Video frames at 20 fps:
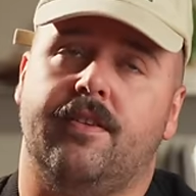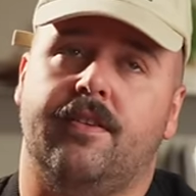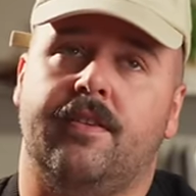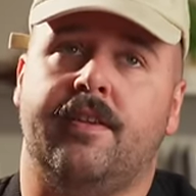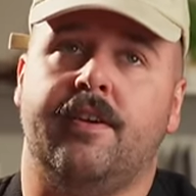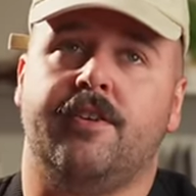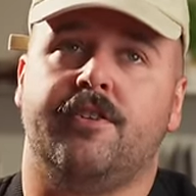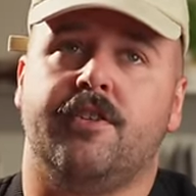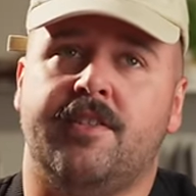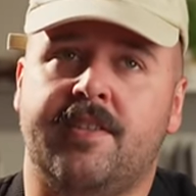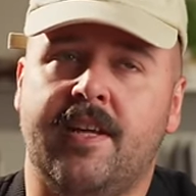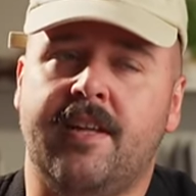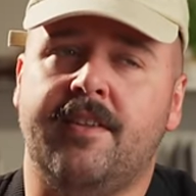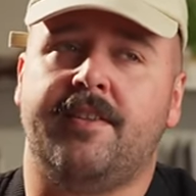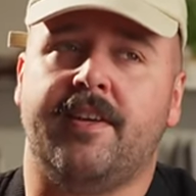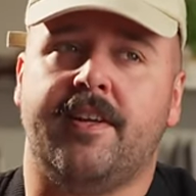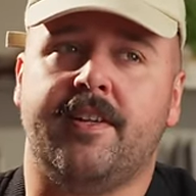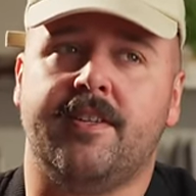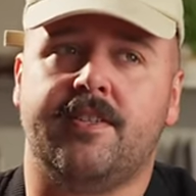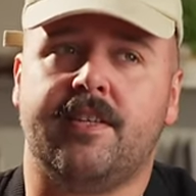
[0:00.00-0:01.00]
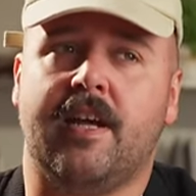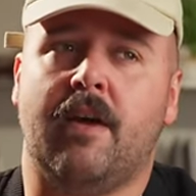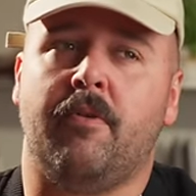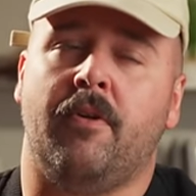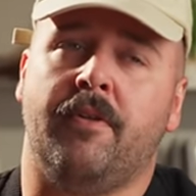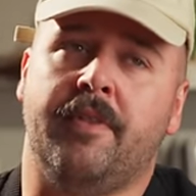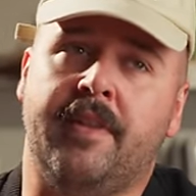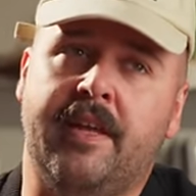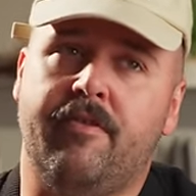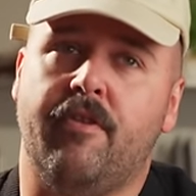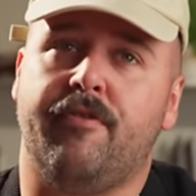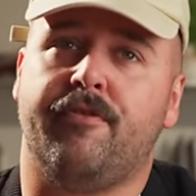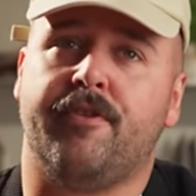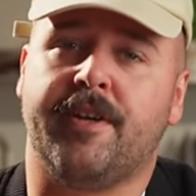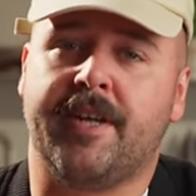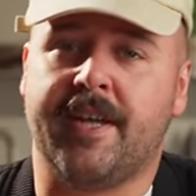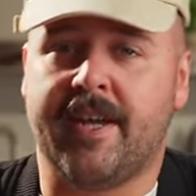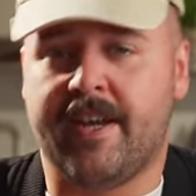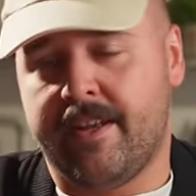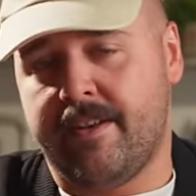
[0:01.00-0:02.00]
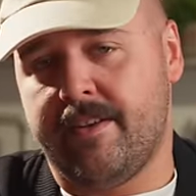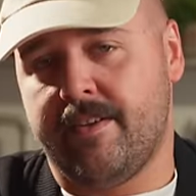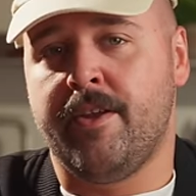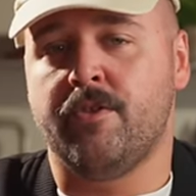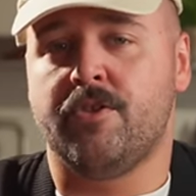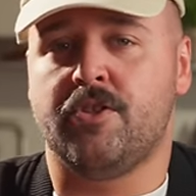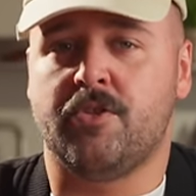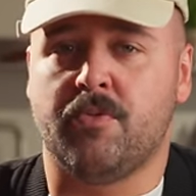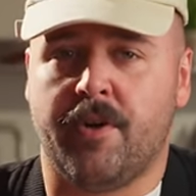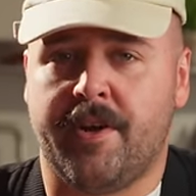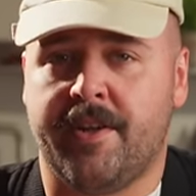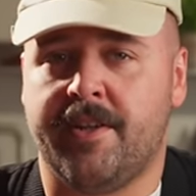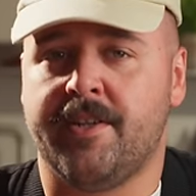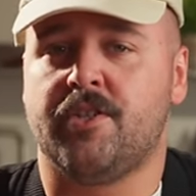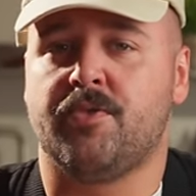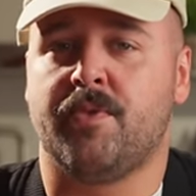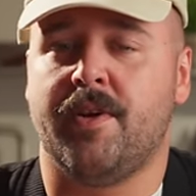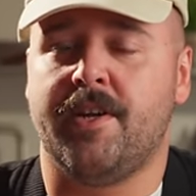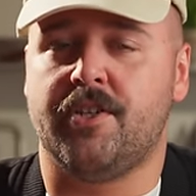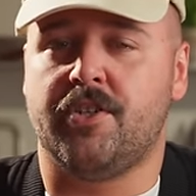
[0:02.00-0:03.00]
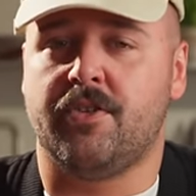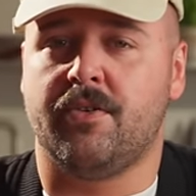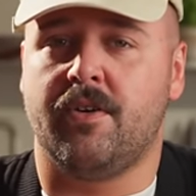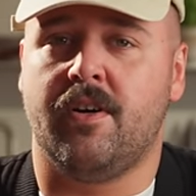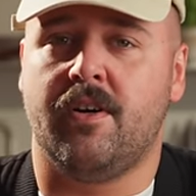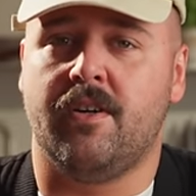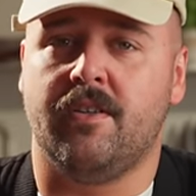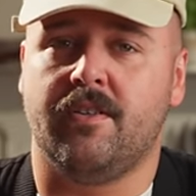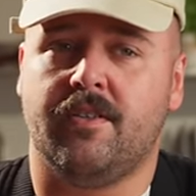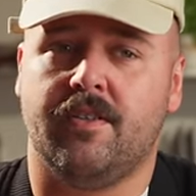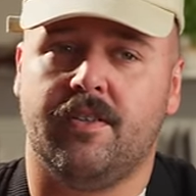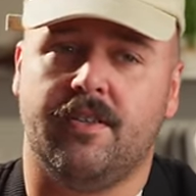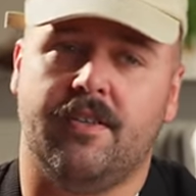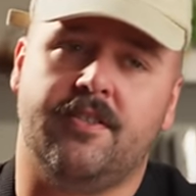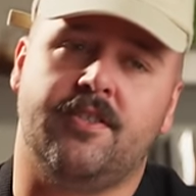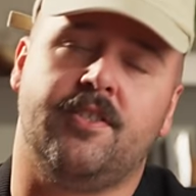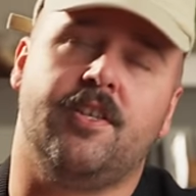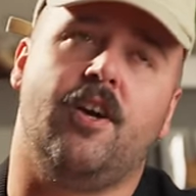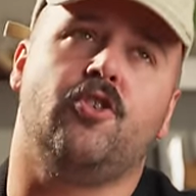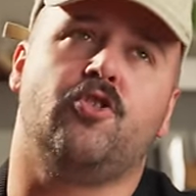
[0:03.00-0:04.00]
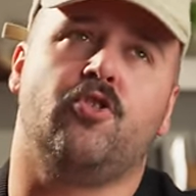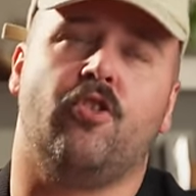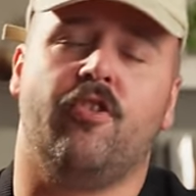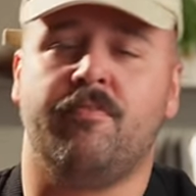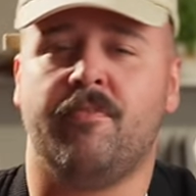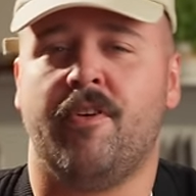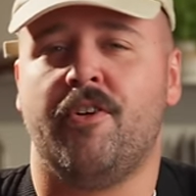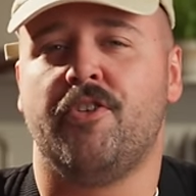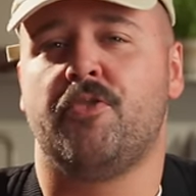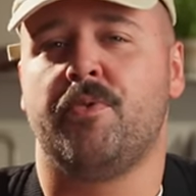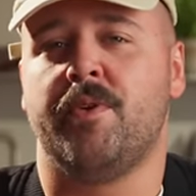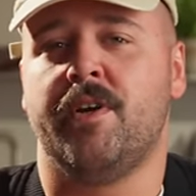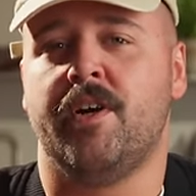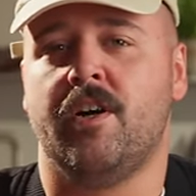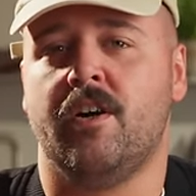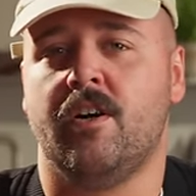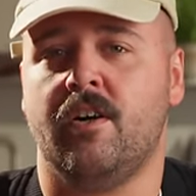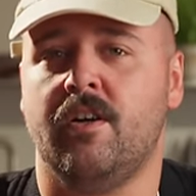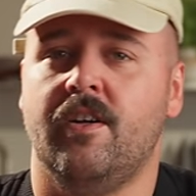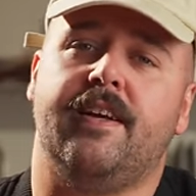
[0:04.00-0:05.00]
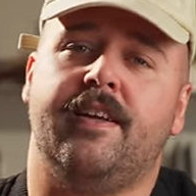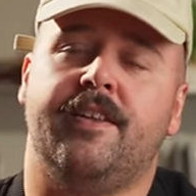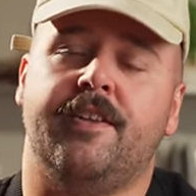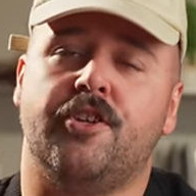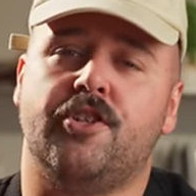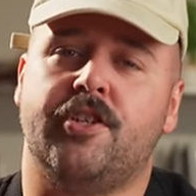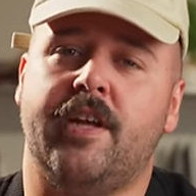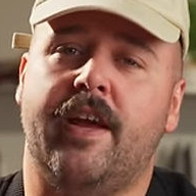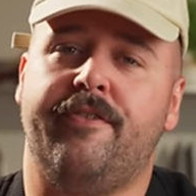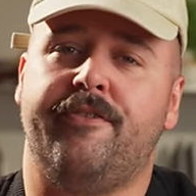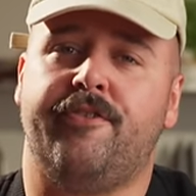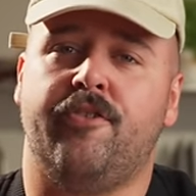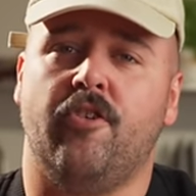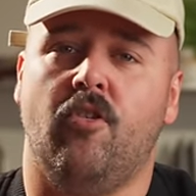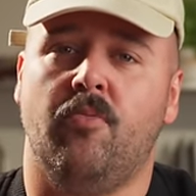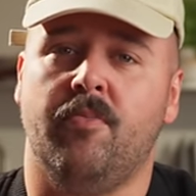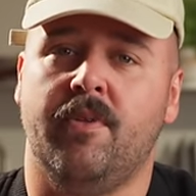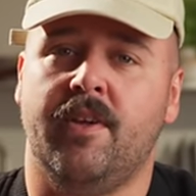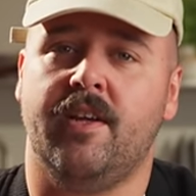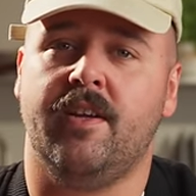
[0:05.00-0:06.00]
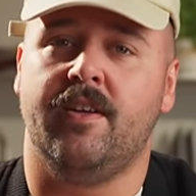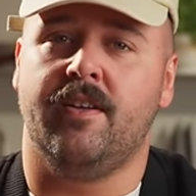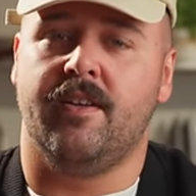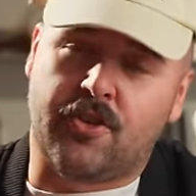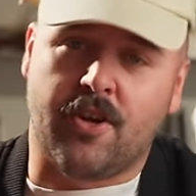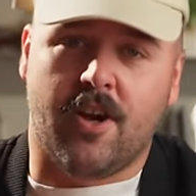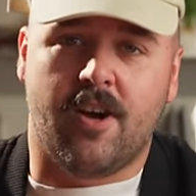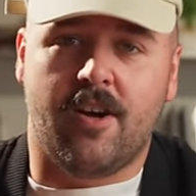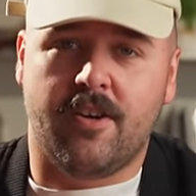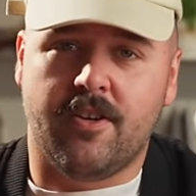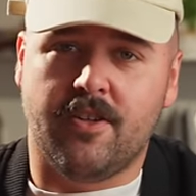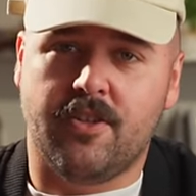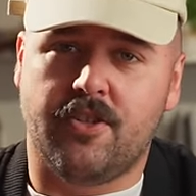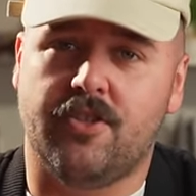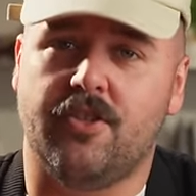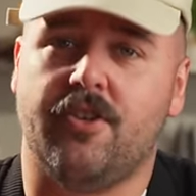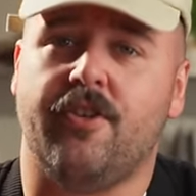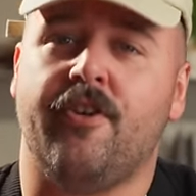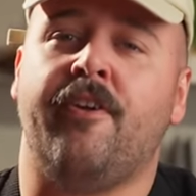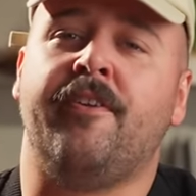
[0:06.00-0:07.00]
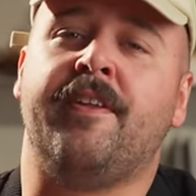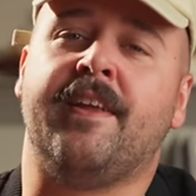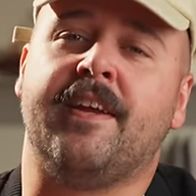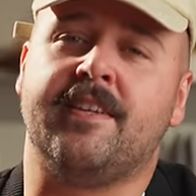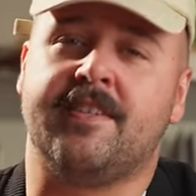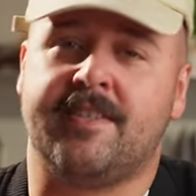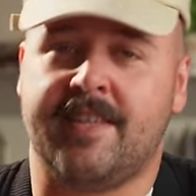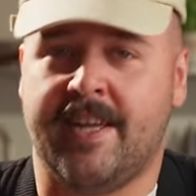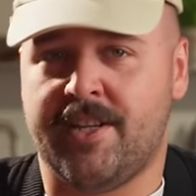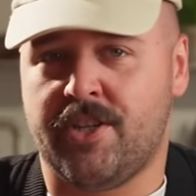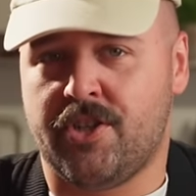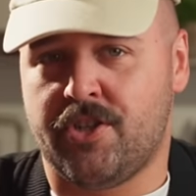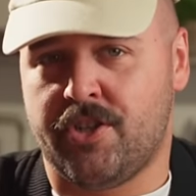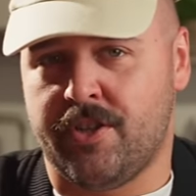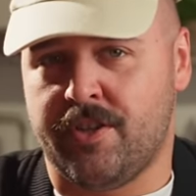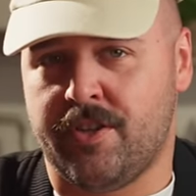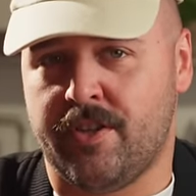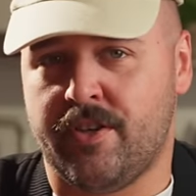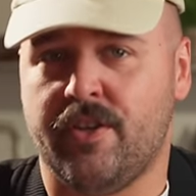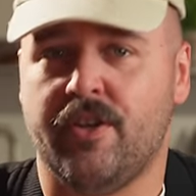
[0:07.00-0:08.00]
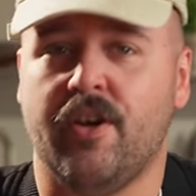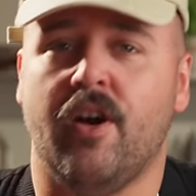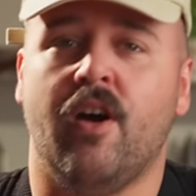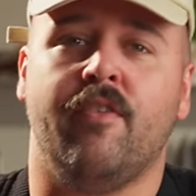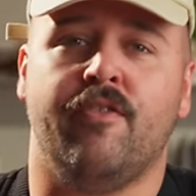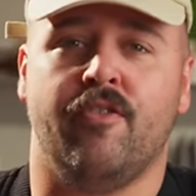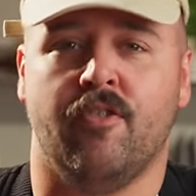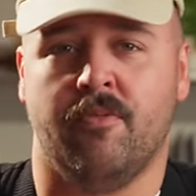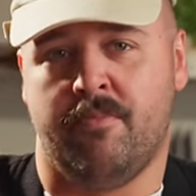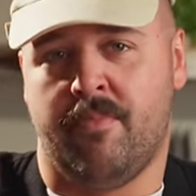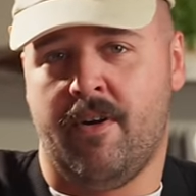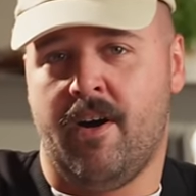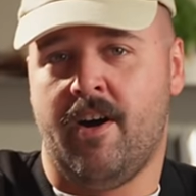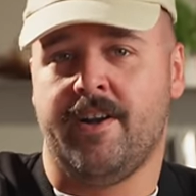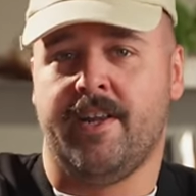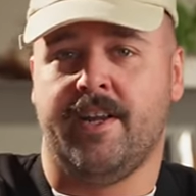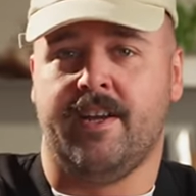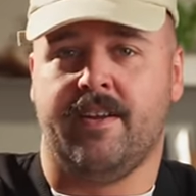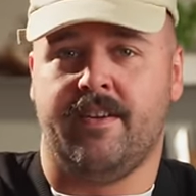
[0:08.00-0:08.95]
There's a sentence I will never forget. I used to work in this restaurant, South Shore of Montreal, and the chef told me, tongs are an extension of your body.